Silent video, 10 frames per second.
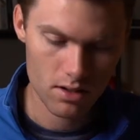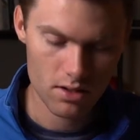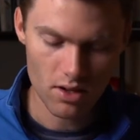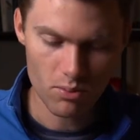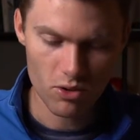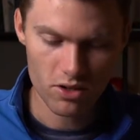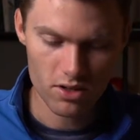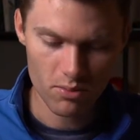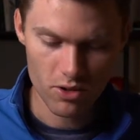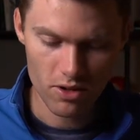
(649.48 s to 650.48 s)
somewhere
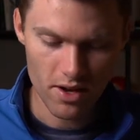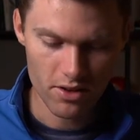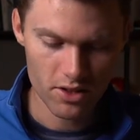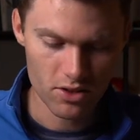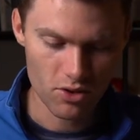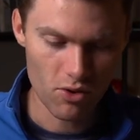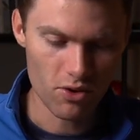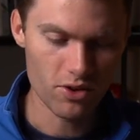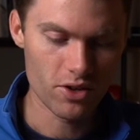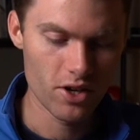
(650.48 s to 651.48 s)
around this
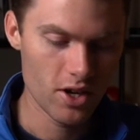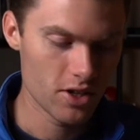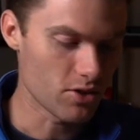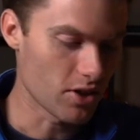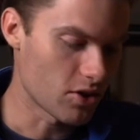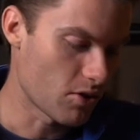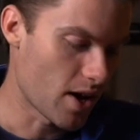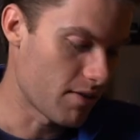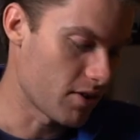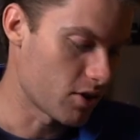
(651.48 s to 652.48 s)
corner so I don't
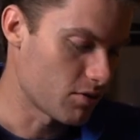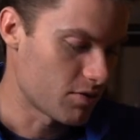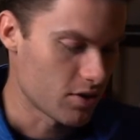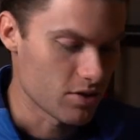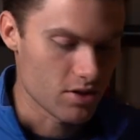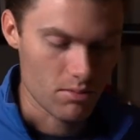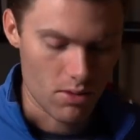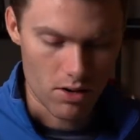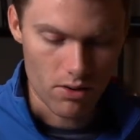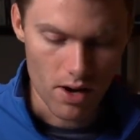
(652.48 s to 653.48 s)
have interference on
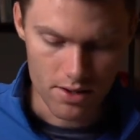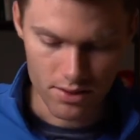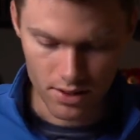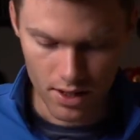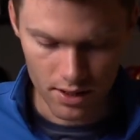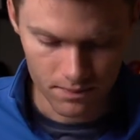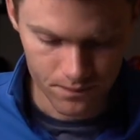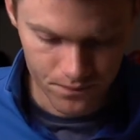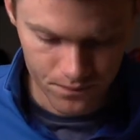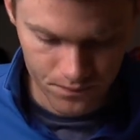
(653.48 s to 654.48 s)
my horizon line.
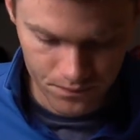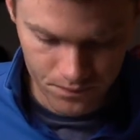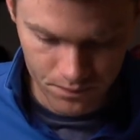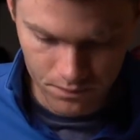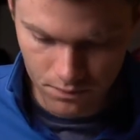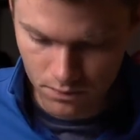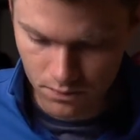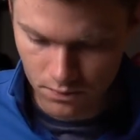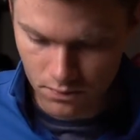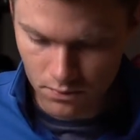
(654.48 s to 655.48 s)
So
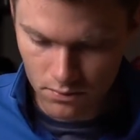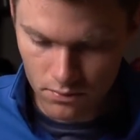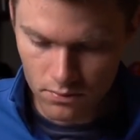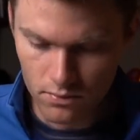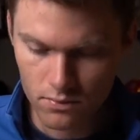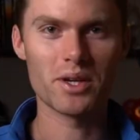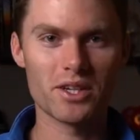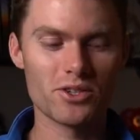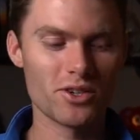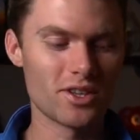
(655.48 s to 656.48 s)
really being able to
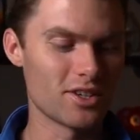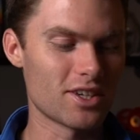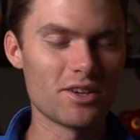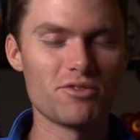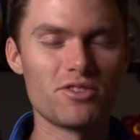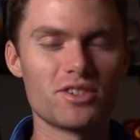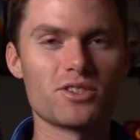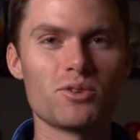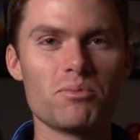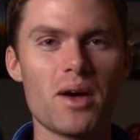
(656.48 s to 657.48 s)
picture and look at a
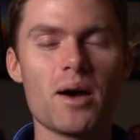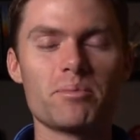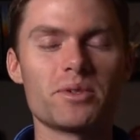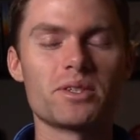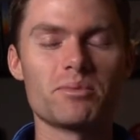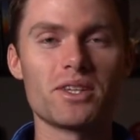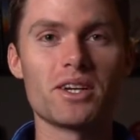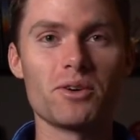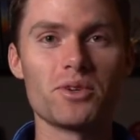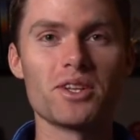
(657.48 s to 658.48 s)
physical map is something
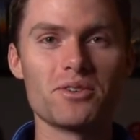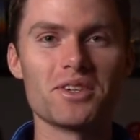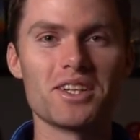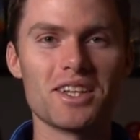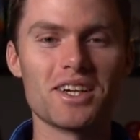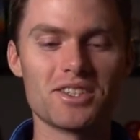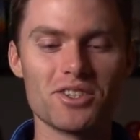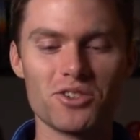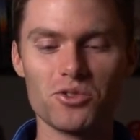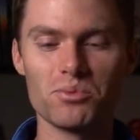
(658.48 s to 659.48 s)
I really like to
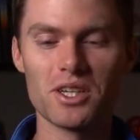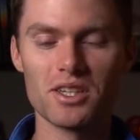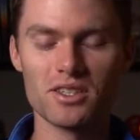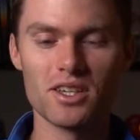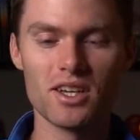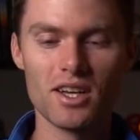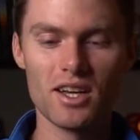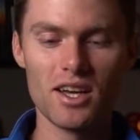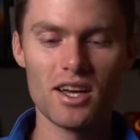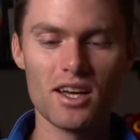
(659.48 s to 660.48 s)
do because
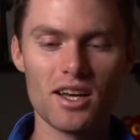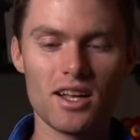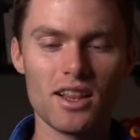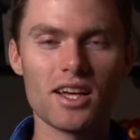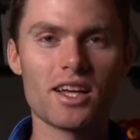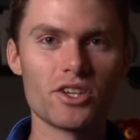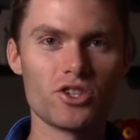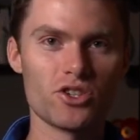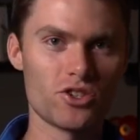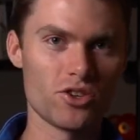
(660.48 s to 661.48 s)
like I
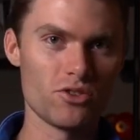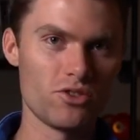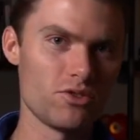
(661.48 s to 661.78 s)
just showed you,